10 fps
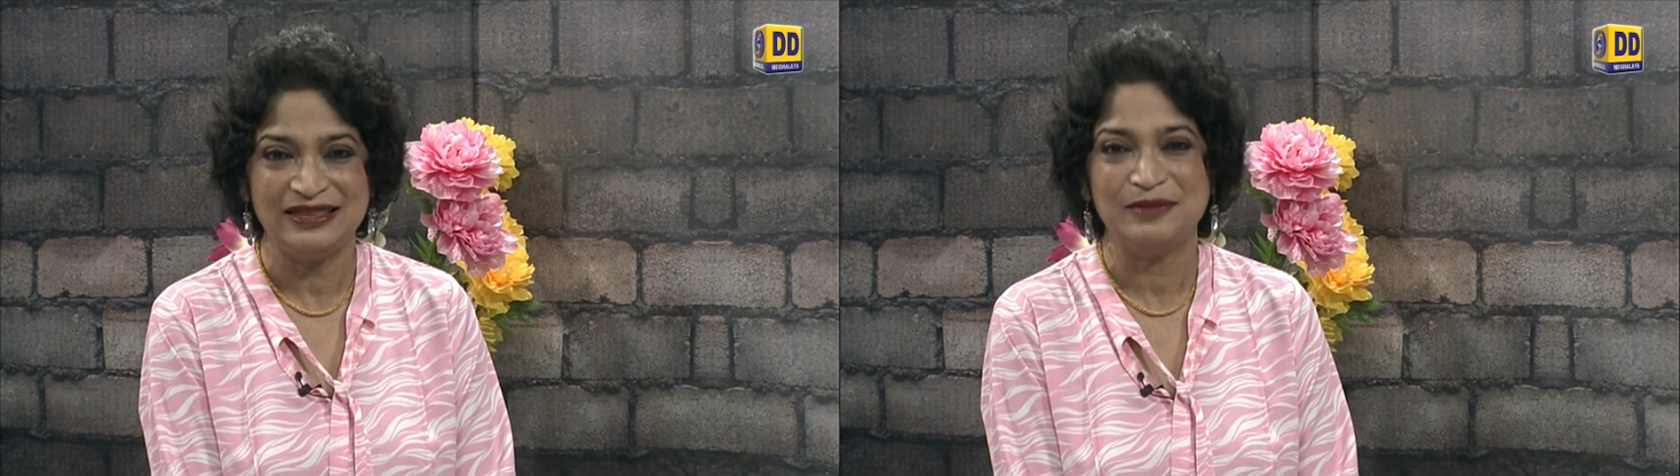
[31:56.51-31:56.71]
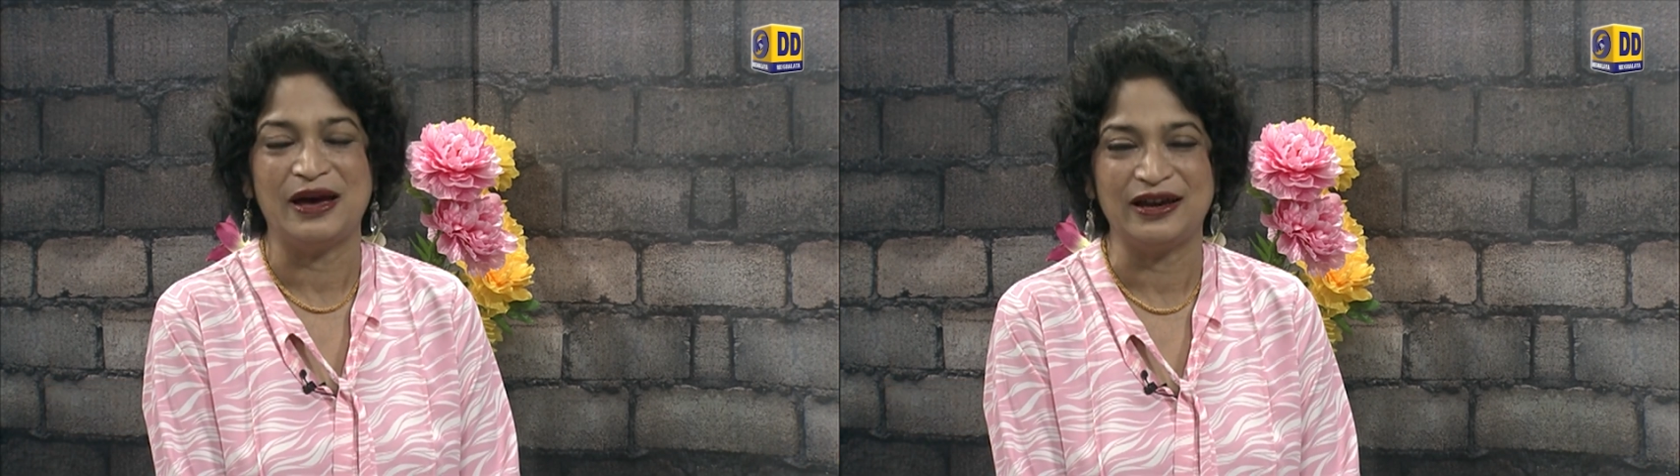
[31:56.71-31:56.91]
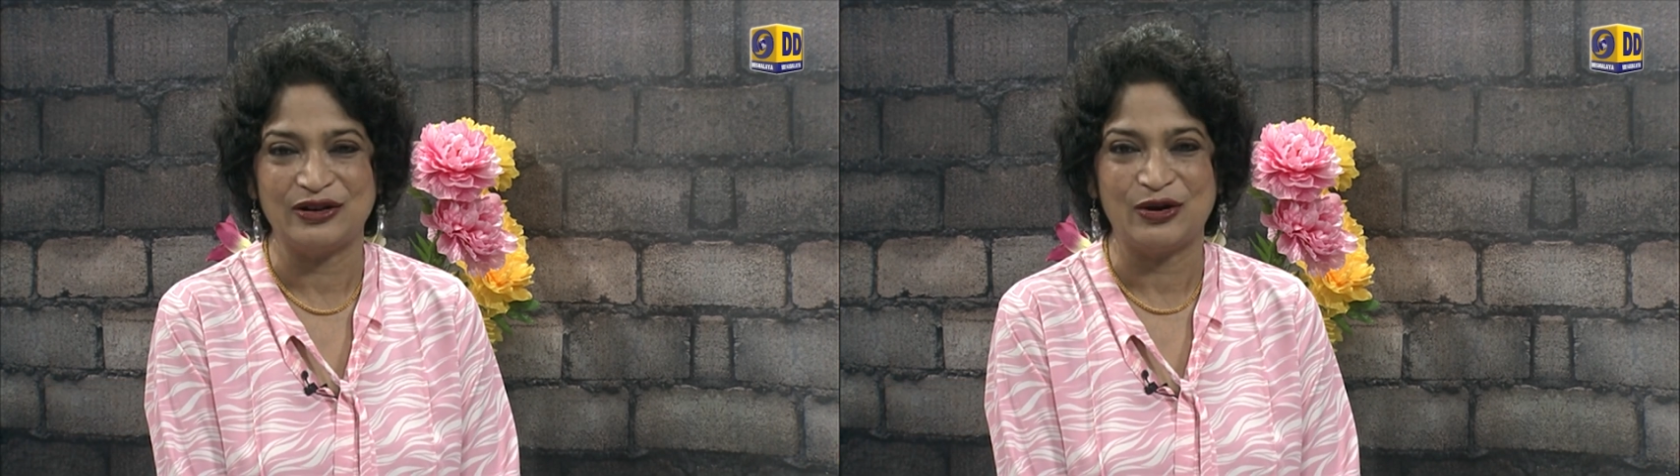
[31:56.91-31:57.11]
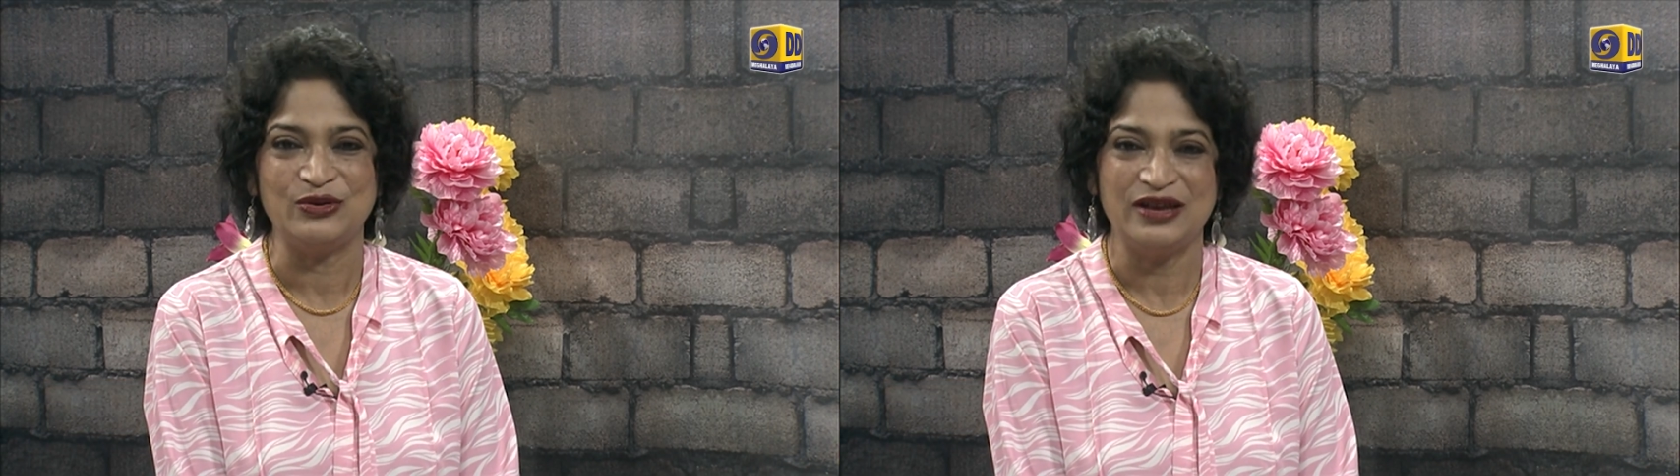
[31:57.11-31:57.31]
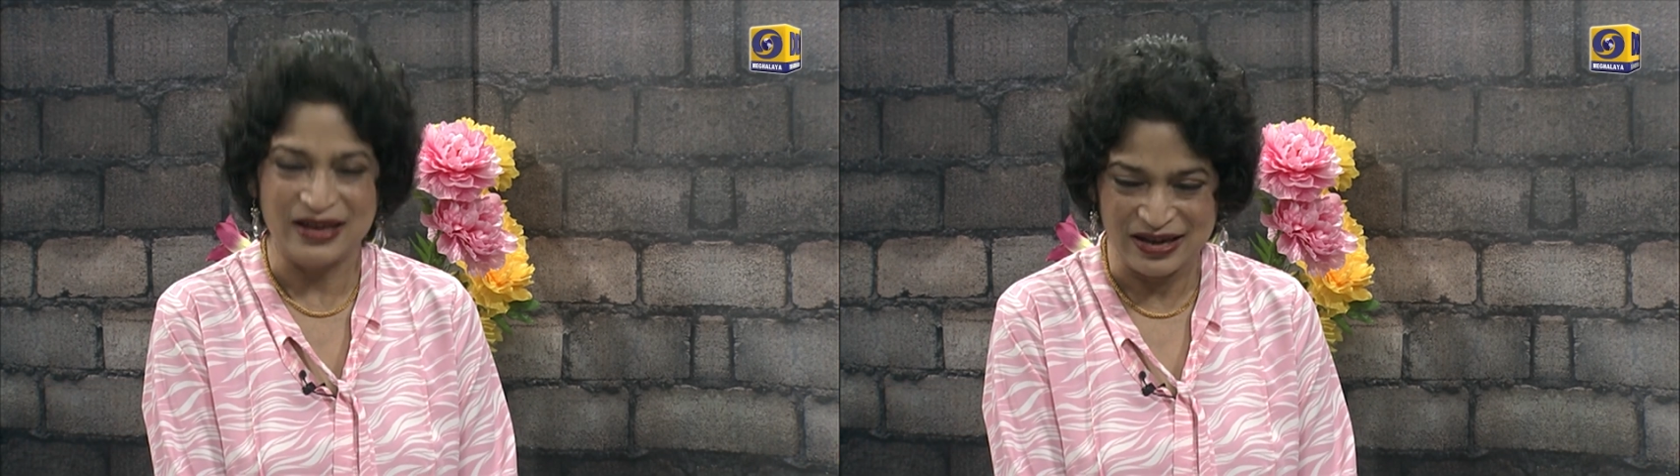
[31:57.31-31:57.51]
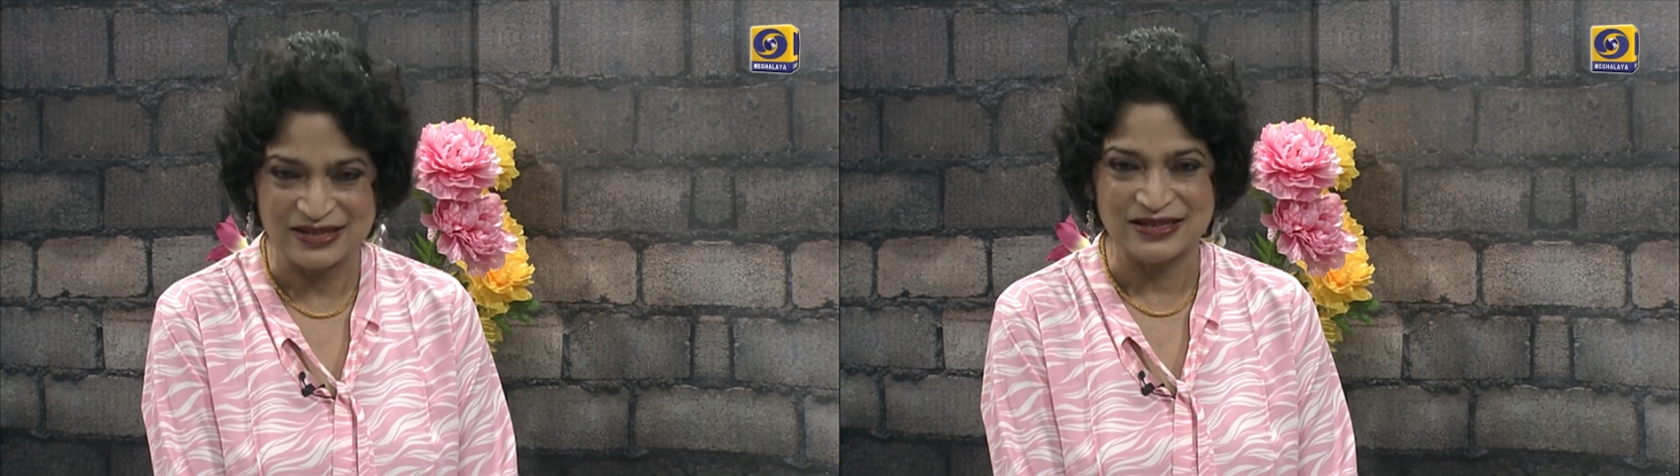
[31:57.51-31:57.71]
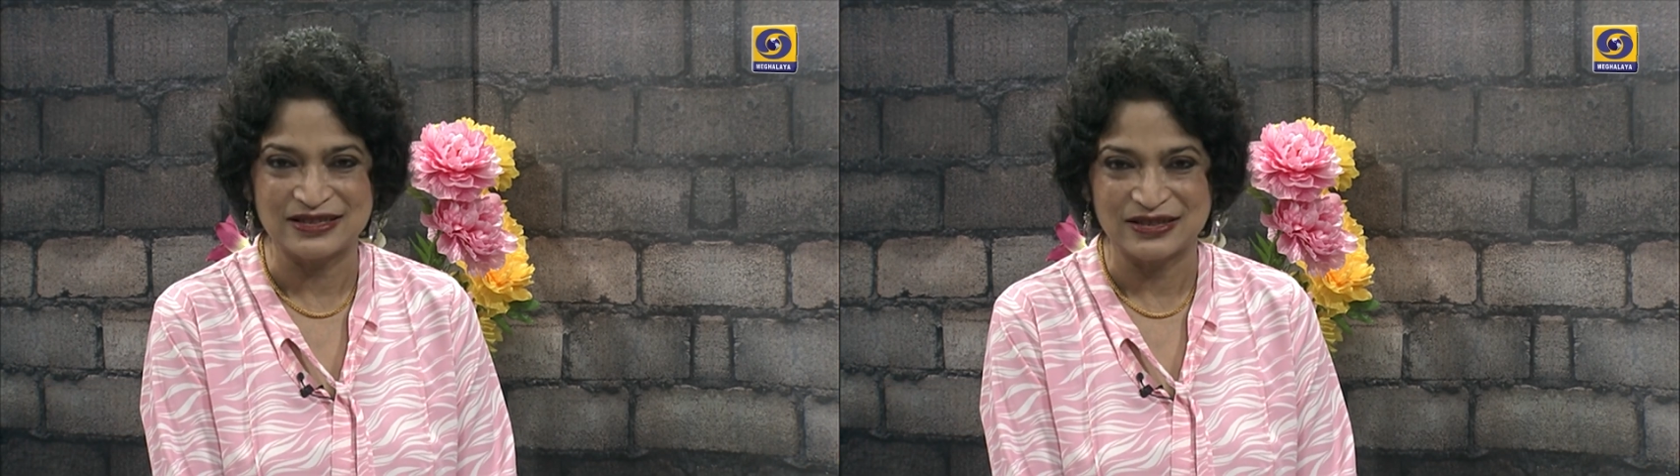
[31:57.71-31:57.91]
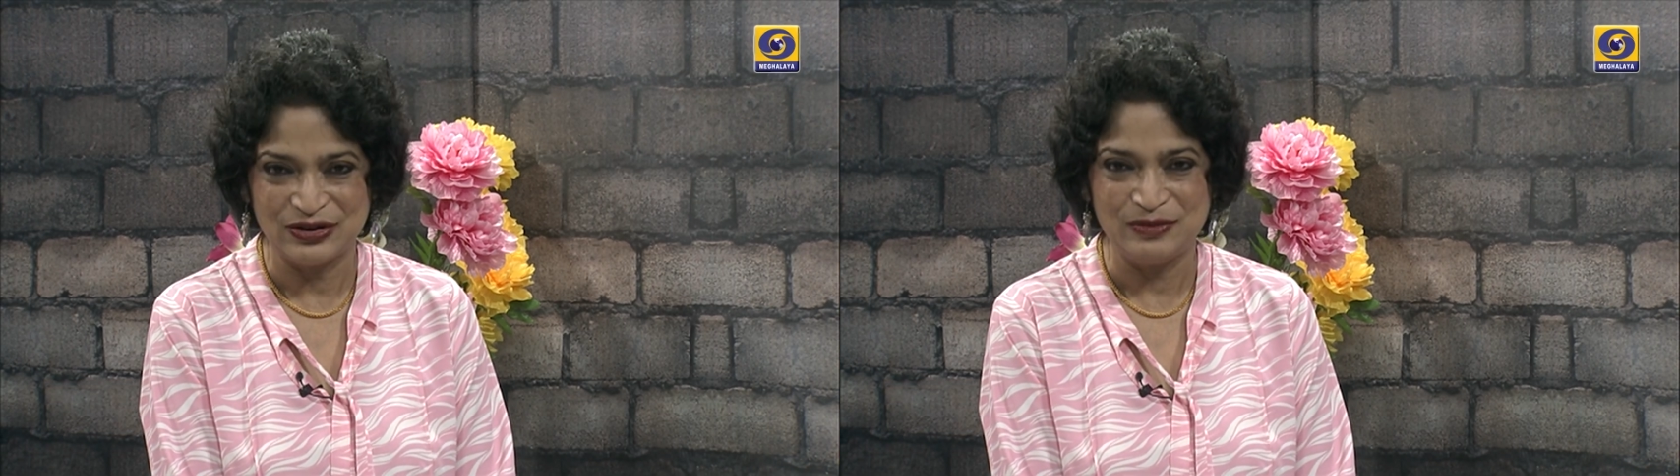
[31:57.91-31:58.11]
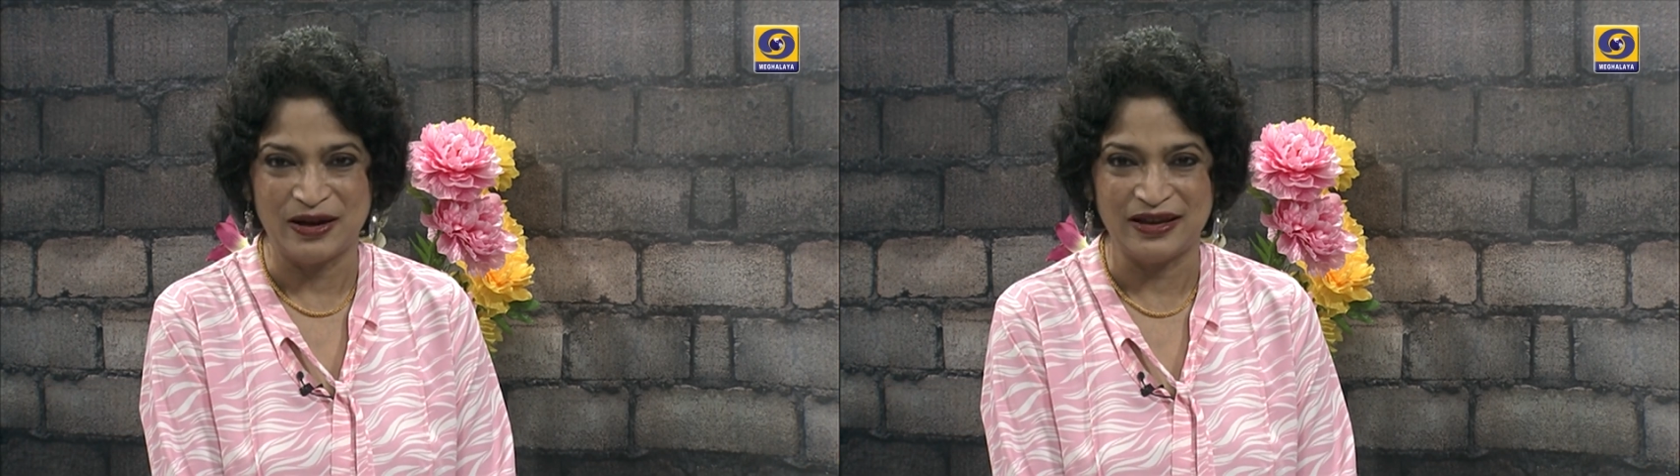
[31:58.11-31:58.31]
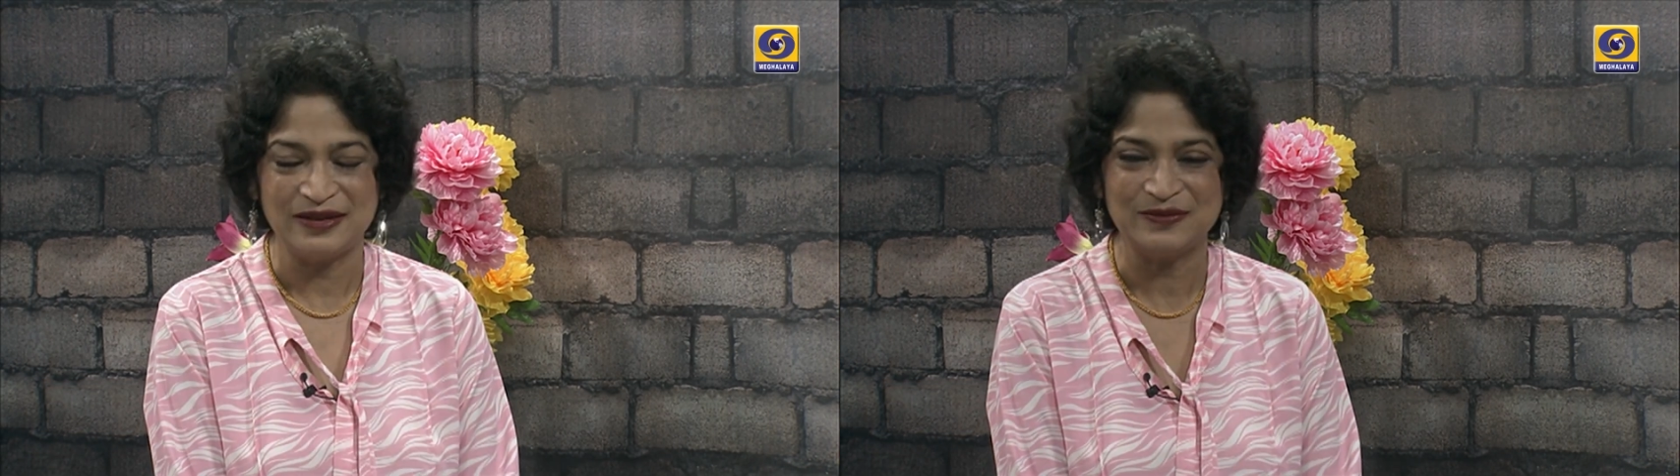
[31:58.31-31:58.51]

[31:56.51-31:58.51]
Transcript: the background, it is goodbye.